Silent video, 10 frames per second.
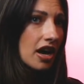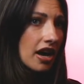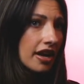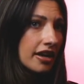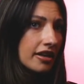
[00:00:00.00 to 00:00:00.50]

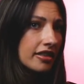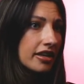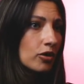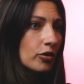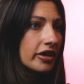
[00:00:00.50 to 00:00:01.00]
I
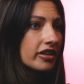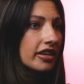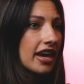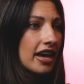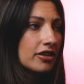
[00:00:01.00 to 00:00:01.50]
then
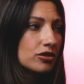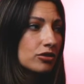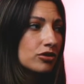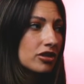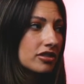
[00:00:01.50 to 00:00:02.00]
quickly had
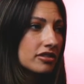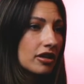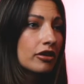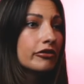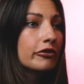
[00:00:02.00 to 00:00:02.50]
to
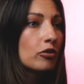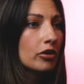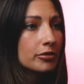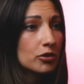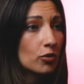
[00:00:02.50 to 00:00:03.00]
just
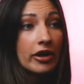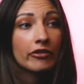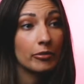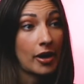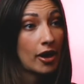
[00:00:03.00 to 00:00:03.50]
conform to
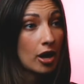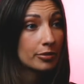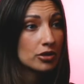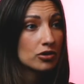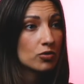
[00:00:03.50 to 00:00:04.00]
whatever my
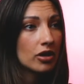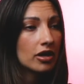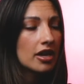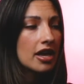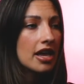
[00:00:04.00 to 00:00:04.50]
options
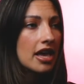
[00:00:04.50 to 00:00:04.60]
were.